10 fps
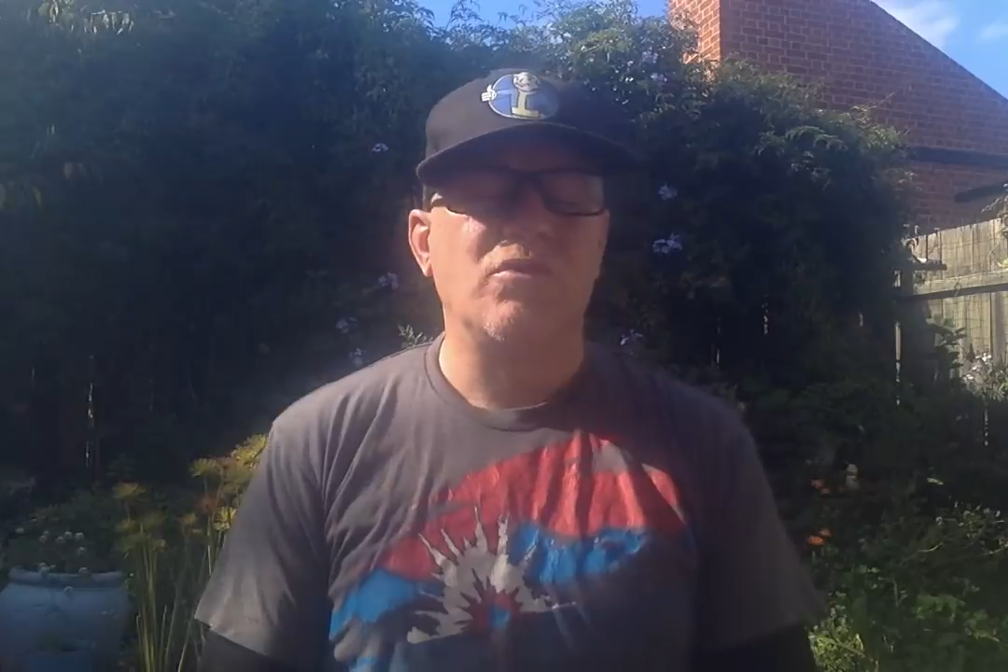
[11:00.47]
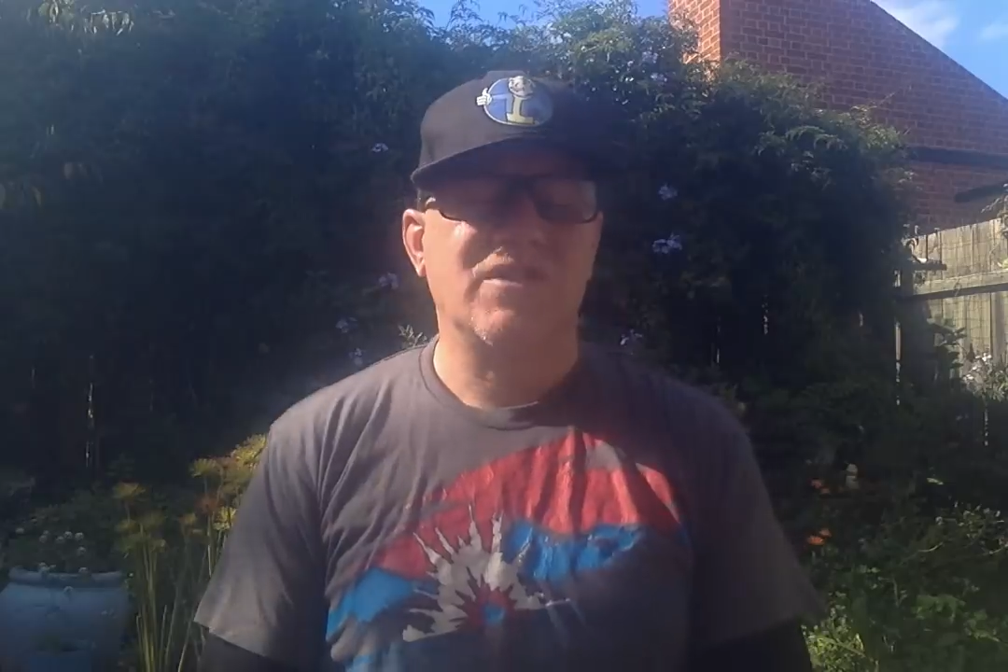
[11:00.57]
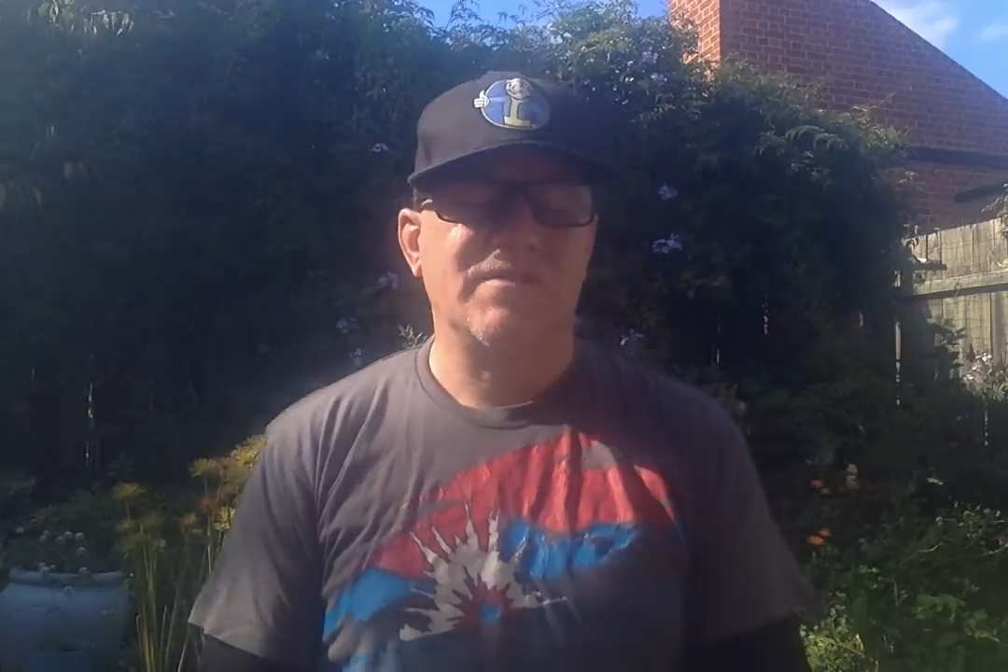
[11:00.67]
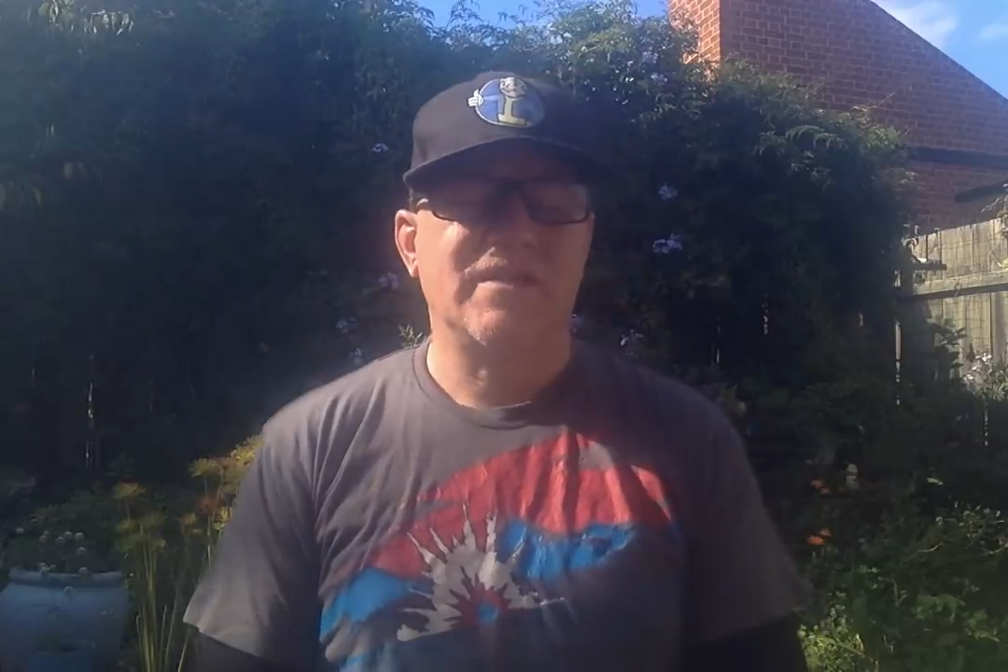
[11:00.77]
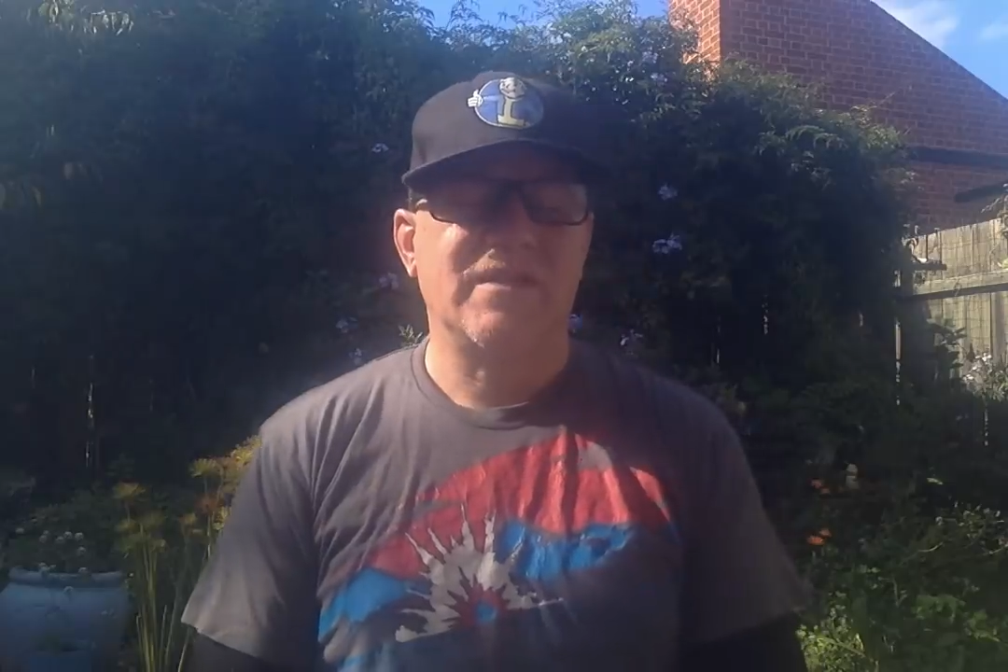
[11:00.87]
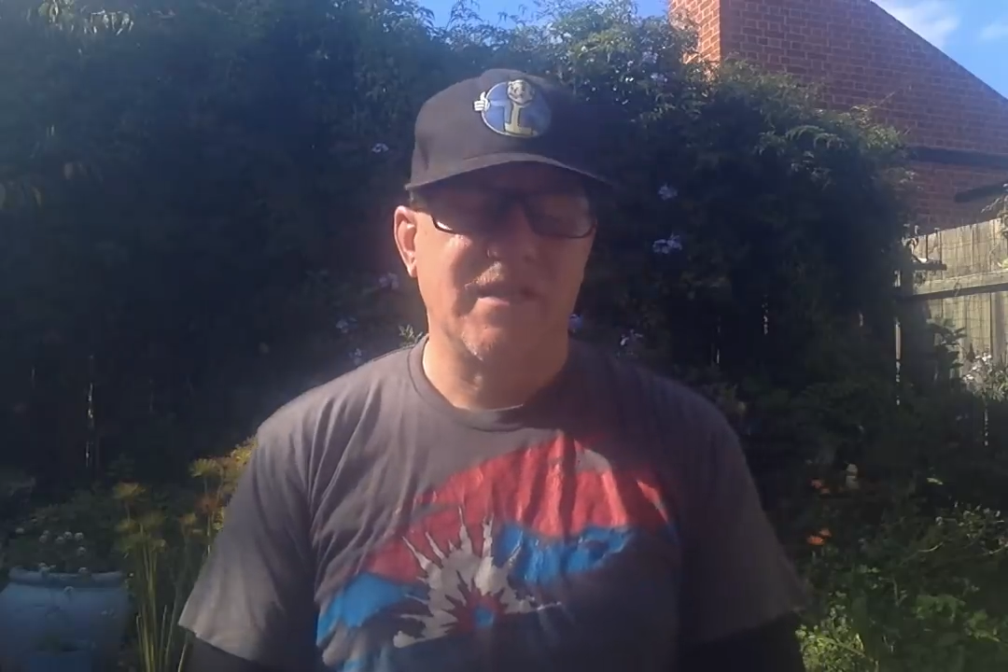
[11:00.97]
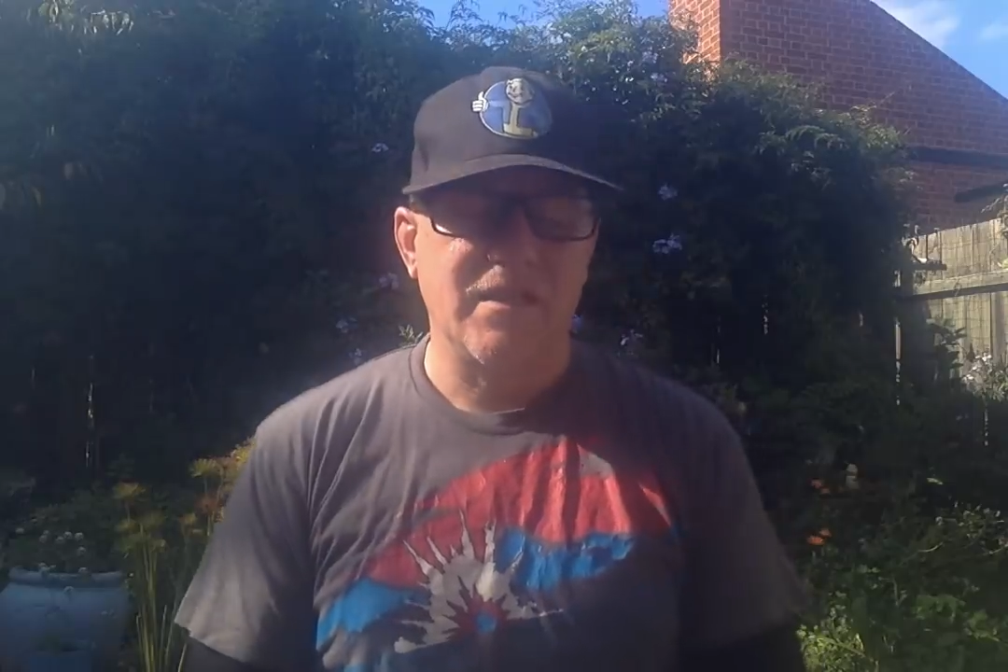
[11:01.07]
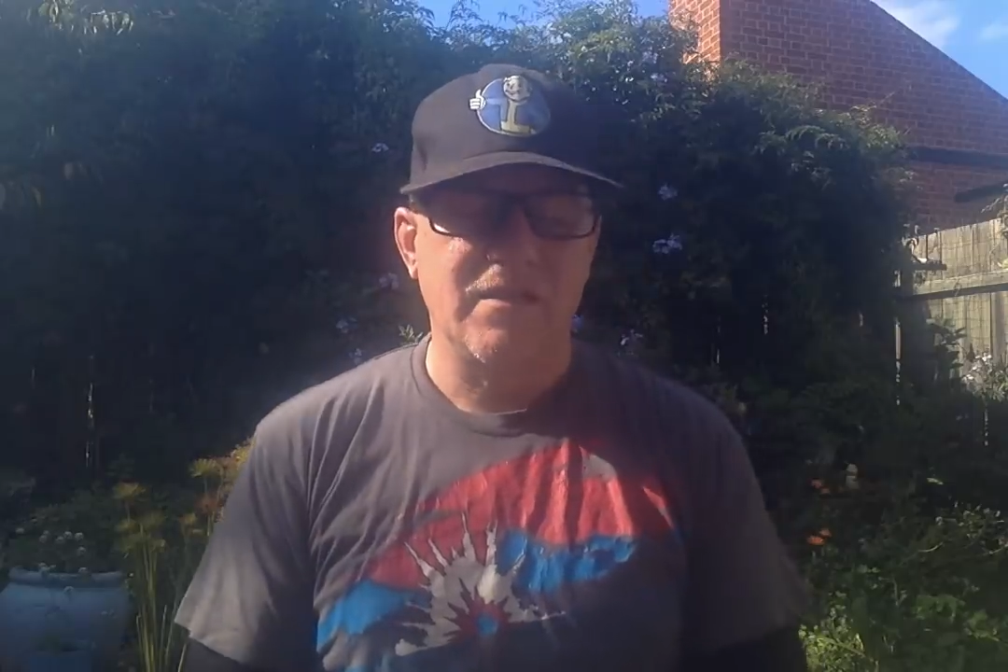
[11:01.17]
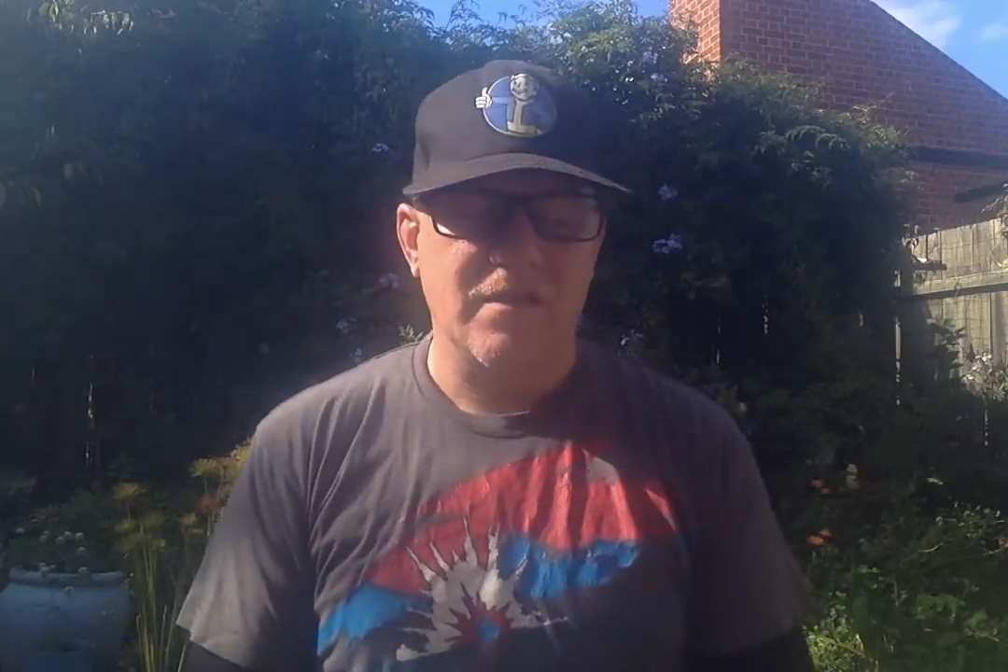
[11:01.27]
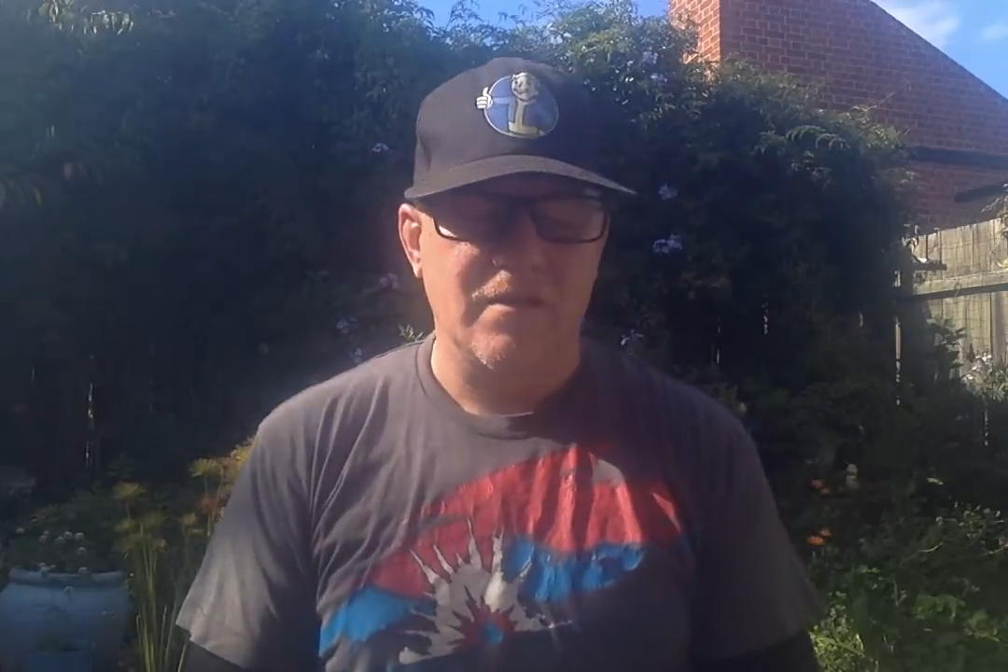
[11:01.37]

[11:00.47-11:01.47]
ultimately